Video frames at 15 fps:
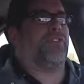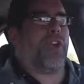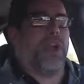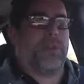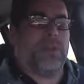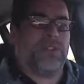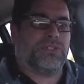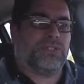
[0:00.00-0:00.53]

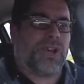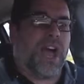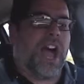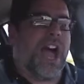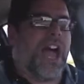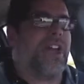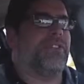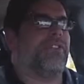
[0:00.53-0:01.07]
front wheel
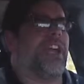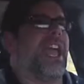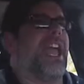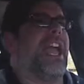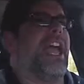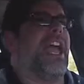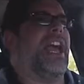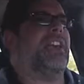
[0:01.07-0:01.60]
drive
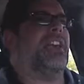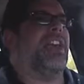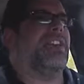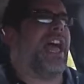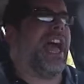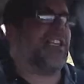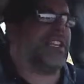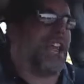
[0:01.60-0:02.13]
and
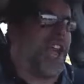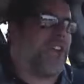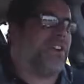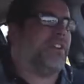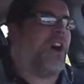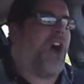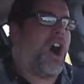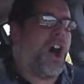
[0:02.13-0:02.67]
that kind
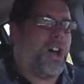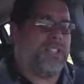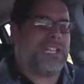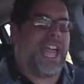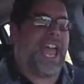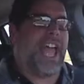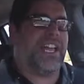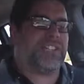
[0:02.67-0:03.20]
of
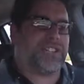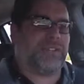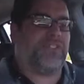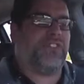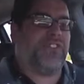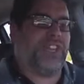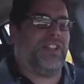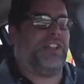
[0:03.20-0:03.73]
Honda esque
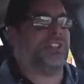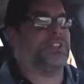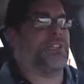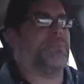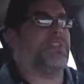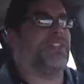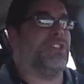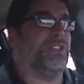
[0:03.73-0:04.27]
feel is
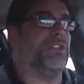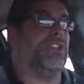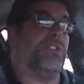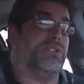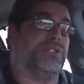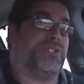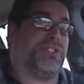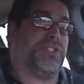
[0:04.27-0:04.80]
something you're
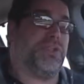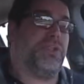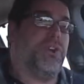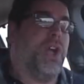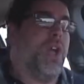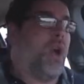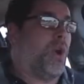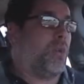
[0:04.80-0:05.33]
used to
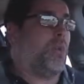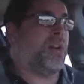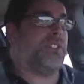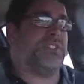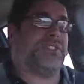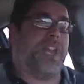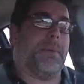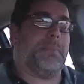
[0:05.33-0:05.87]
or wanna
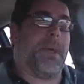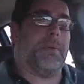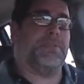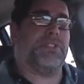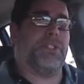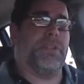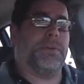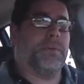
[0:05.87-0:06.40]
step up
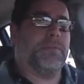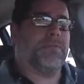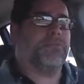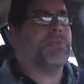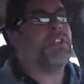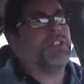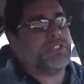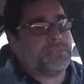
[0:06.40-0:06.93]

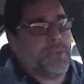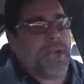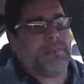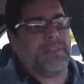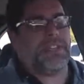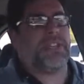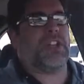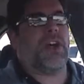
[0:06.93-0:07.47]
to, this might
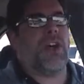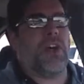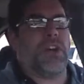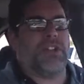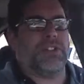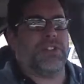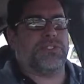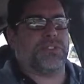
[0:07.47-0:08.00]
be the
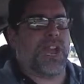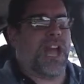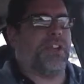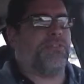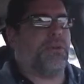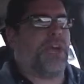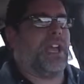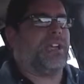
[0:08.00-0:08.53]
car in your
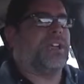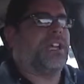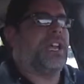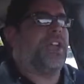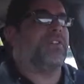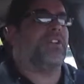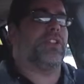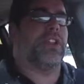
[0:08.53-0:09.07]
driveway.
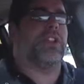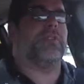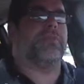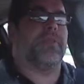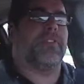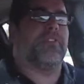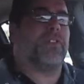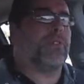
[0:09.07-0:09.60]
If you're looking
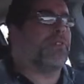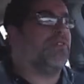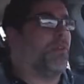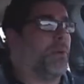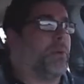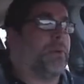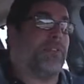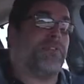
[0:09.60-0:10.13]

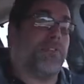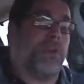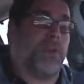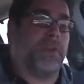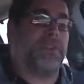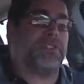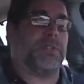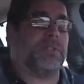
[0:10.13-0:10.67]
for
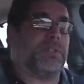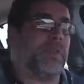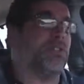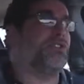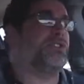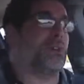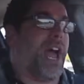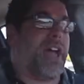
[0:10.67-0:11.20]
performance and pure
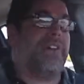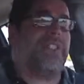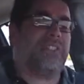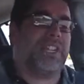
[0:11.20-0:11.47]
driving